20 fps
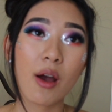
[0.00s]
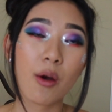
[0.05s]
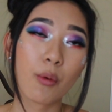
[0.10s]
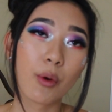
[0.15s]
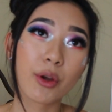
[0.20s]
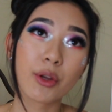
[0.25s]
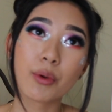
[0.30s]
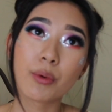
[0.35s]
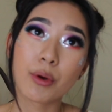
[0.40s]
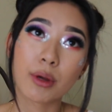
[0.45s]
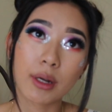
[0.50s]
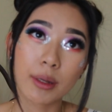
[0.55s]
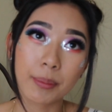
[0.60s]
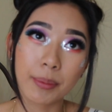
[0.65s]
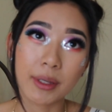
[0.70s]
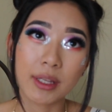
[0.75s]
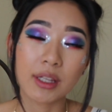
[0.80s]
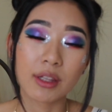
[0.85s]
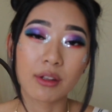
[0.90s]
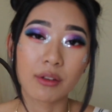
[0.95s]
where you want to
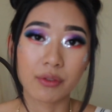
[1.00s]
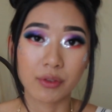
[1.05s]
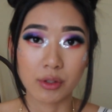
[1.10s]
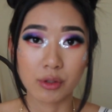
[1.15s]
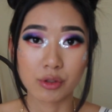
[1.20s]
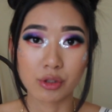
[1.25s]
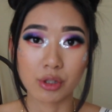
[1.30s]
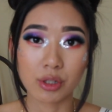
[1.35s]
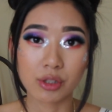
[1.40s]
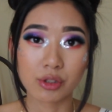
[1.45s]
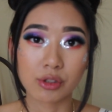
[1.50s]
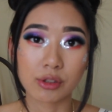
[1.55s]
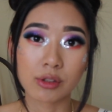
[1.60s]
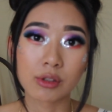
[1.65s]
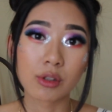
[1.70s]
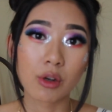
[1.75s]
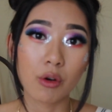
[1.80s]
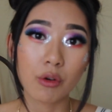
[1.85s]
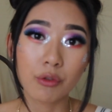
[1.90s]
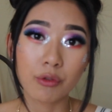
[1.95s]
be in the future,
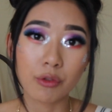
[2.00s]
just go